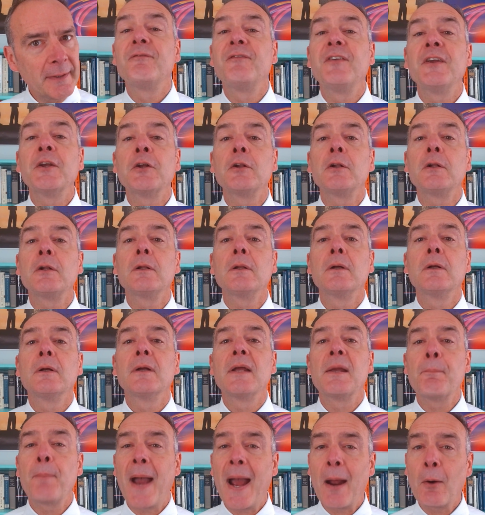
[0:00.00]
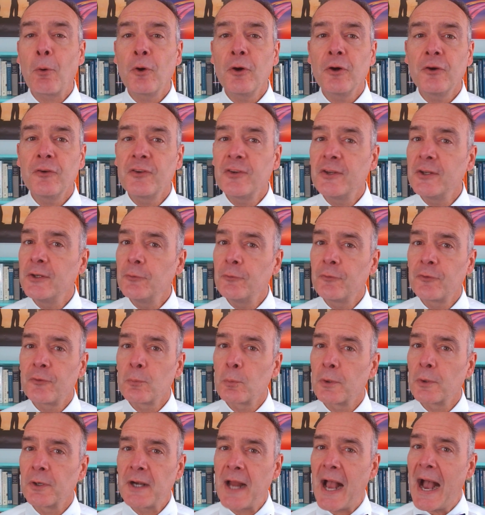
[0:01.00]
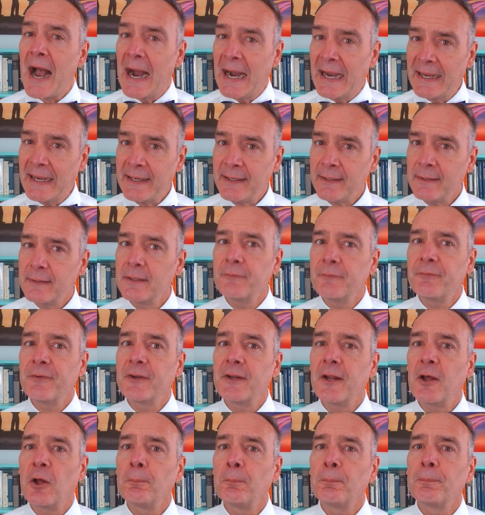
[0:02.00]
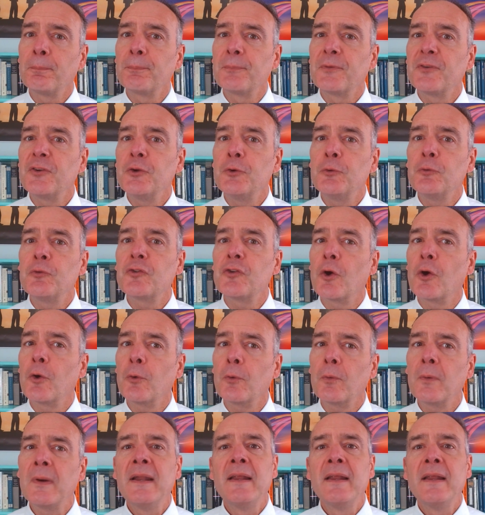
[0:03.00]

feel empowered to use the word I if it helps you show